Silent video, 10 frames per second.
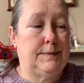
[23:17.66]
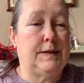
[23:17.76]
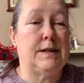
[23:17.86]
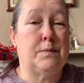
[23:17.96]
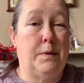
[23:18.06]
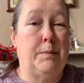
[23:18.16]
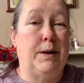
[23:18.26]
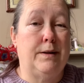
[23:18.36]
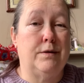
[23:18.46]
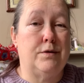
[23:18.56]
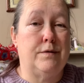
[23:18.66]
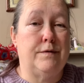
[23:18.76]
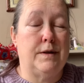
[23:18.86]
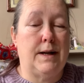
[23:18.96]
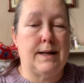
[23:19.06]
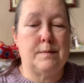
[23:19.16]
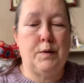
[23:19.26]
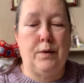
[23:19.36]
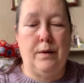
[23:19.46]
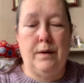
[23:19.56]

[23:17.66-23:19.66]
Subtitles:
that's what I'm planning on doing for the next month.